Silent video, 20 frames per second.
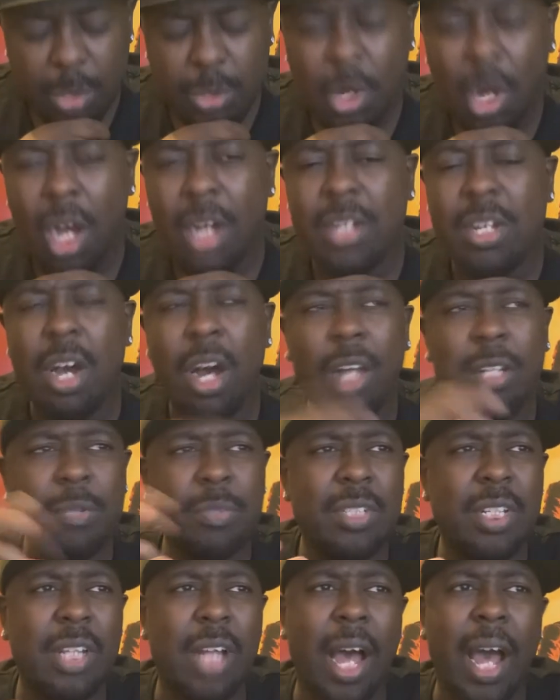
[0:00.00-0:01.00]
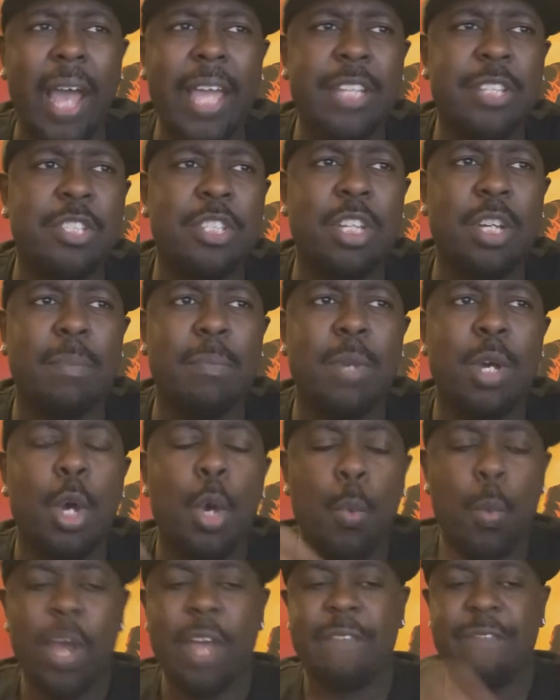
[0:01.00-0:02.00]
not a card, it was an item
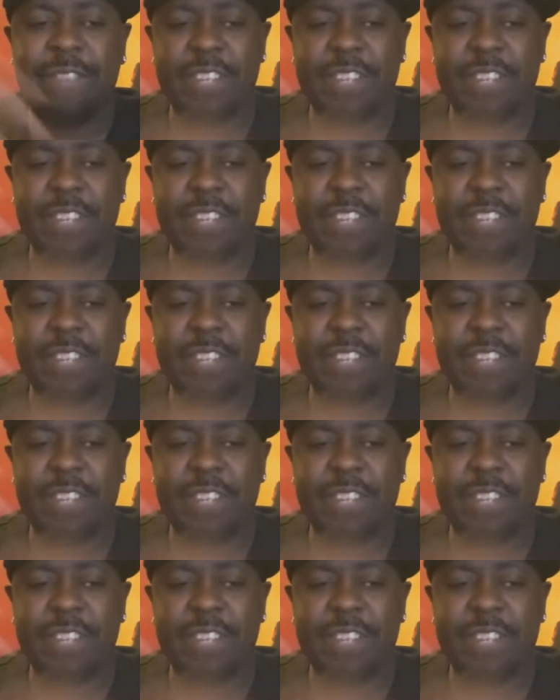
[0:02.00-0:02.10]
where